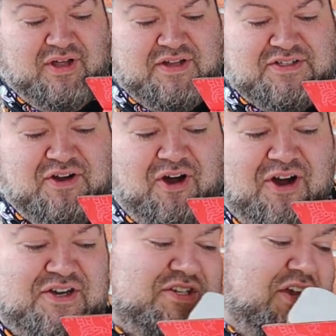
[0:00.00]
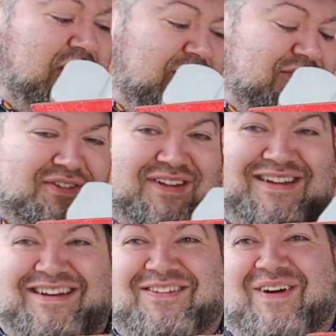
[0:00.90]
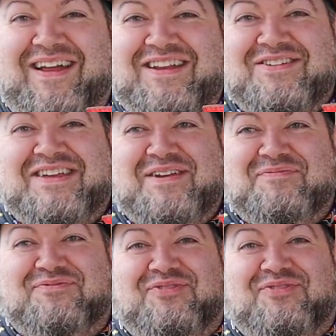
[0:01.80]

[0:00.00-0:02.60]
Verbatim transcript: It's in a hard shell. Why do you keep